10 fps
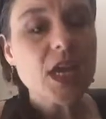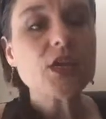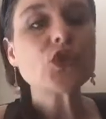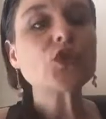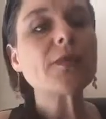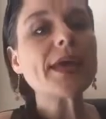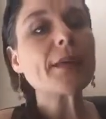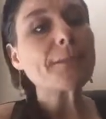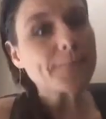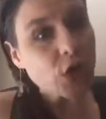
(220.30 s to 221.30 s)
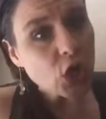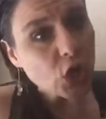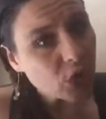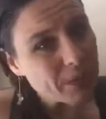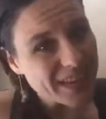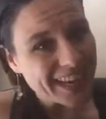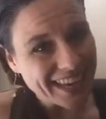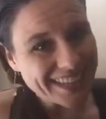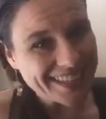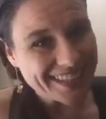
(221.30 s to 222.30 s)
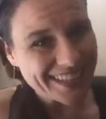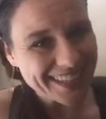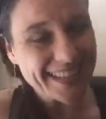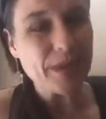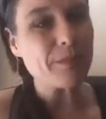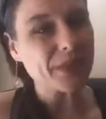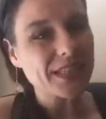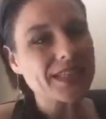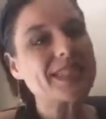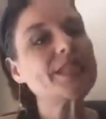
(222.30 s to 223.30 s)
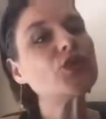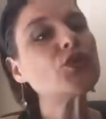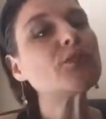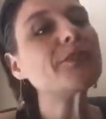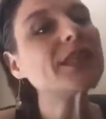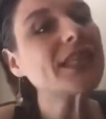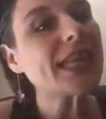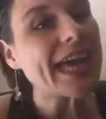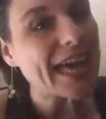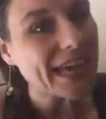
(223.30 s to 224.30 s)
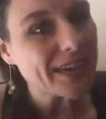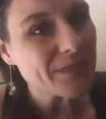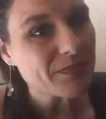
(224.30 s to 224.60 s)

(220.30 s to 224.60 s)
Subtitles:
to make permanent the ability to play